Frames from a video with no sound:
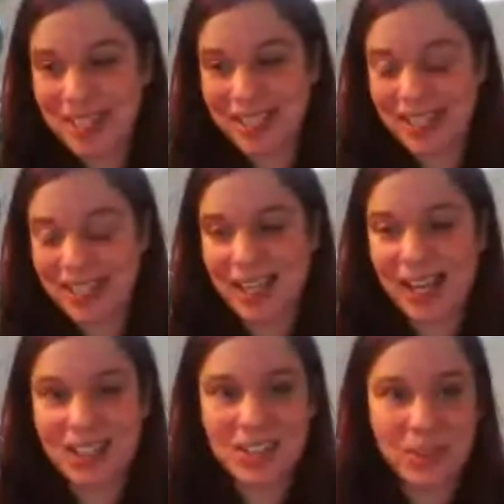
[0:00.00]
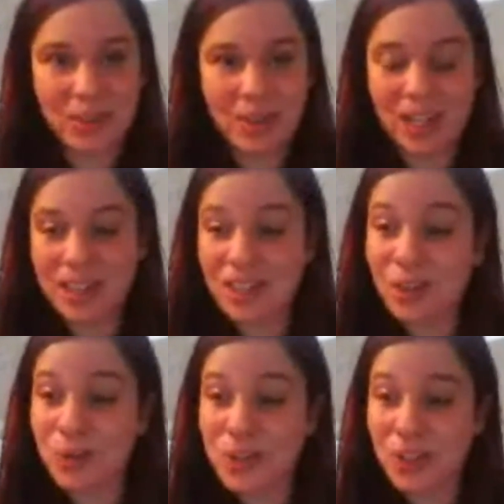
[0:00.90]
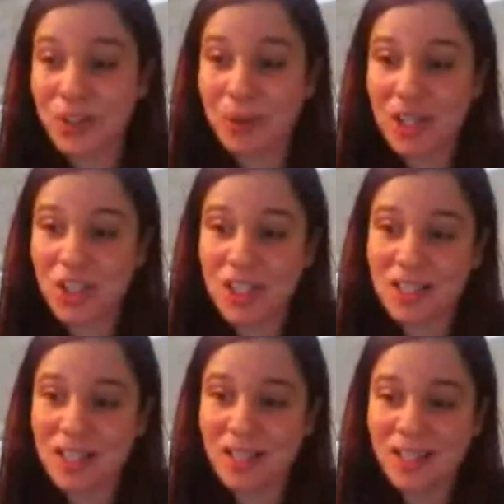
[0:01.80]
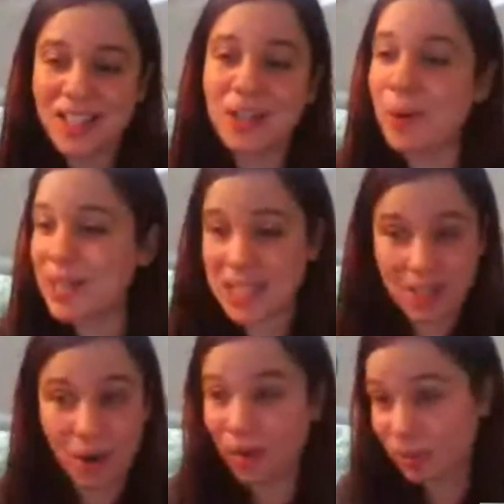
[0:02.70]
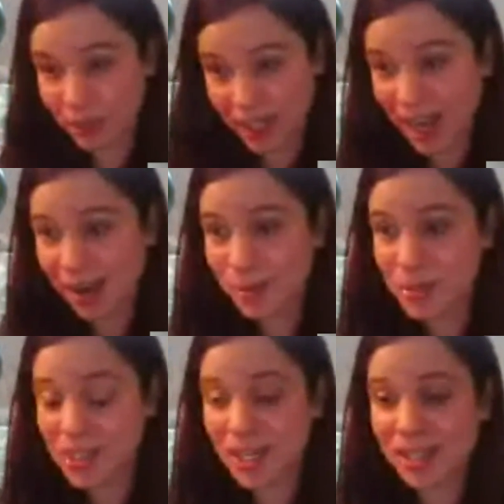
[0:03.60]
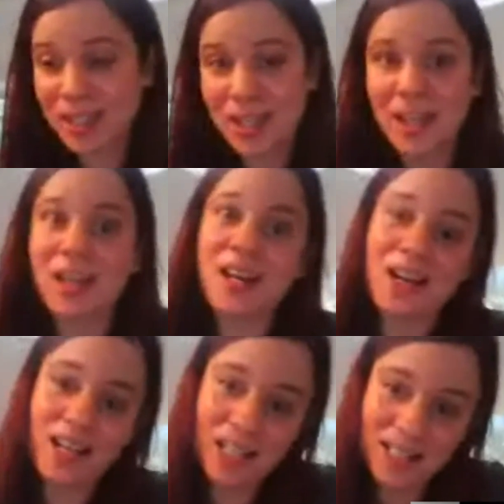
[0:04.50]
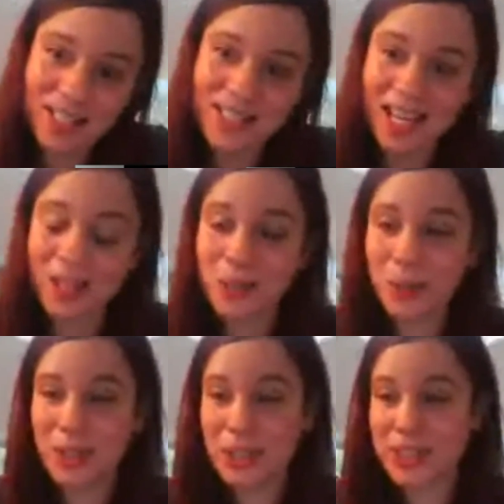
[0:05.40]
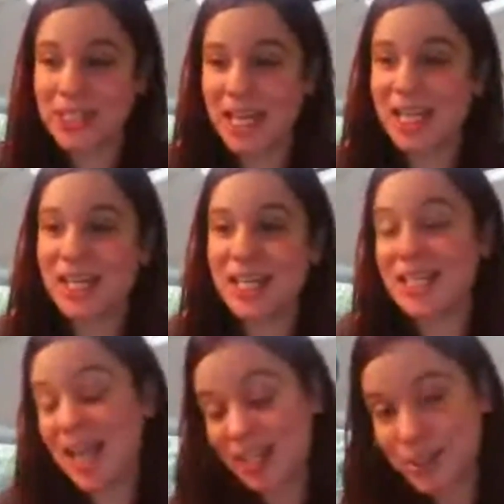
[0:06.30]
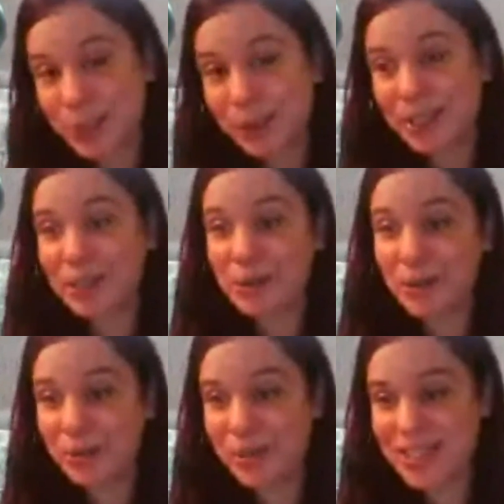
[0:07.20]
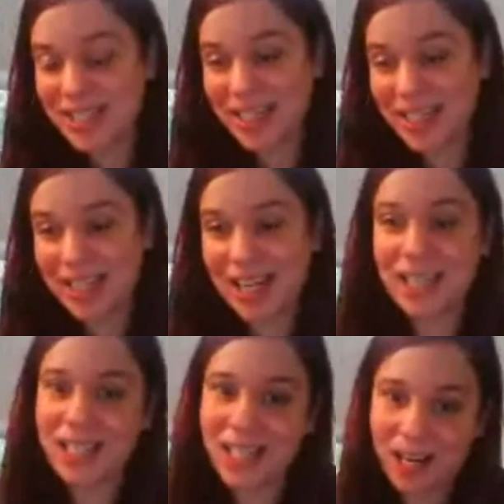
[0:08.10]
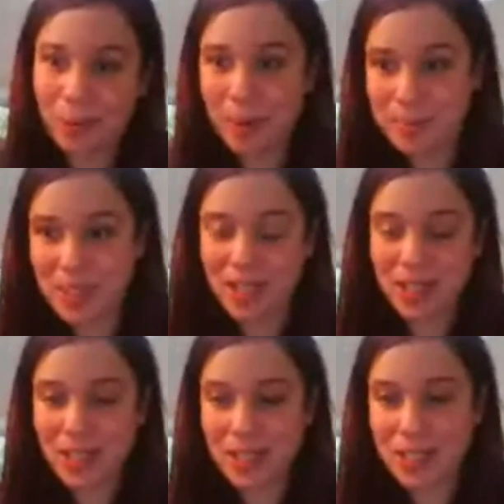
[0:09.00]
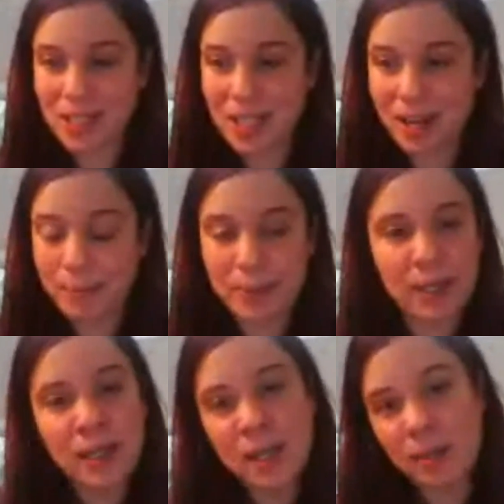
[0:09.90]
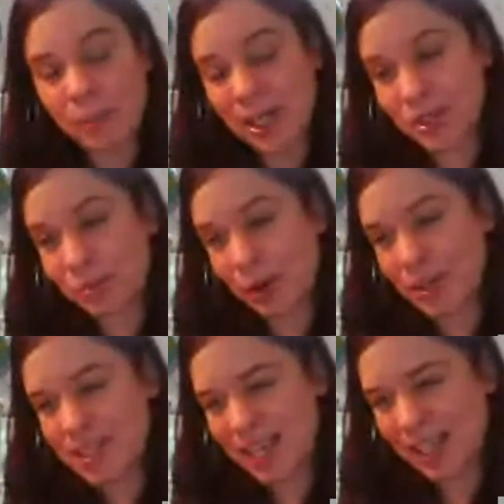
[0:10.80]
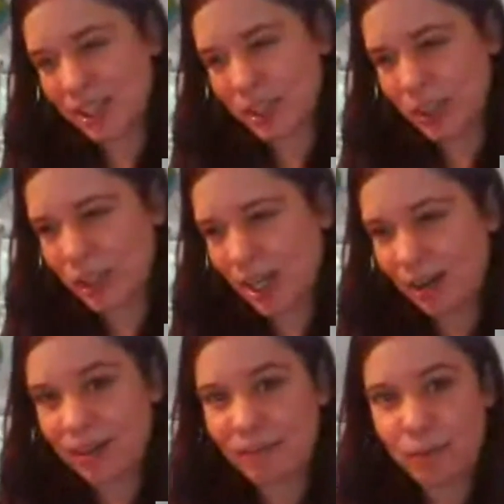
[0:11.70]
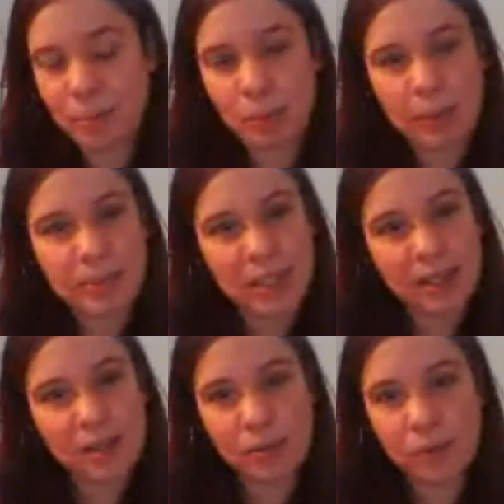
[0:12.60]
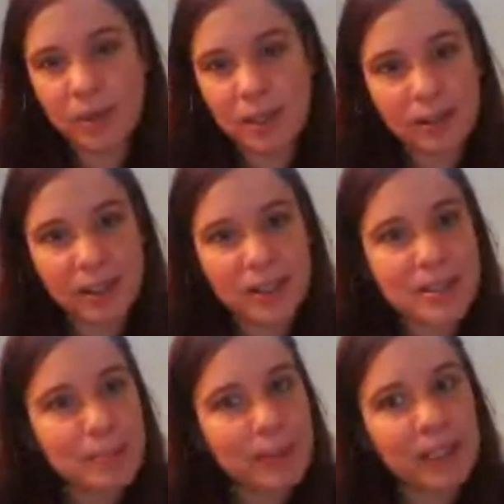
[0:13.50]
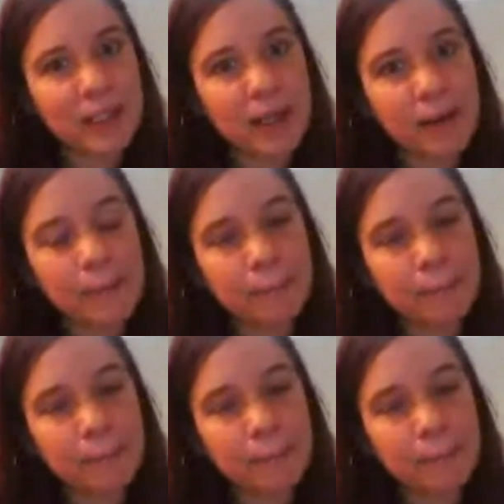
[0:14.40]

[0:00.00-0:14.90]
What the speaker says: something like that. So I think those are the questions that, as an author account, and does editorial stay in editorial, or is it getting edited out of the website and things like that. But as far as actually sharing from the website, I don't think there's been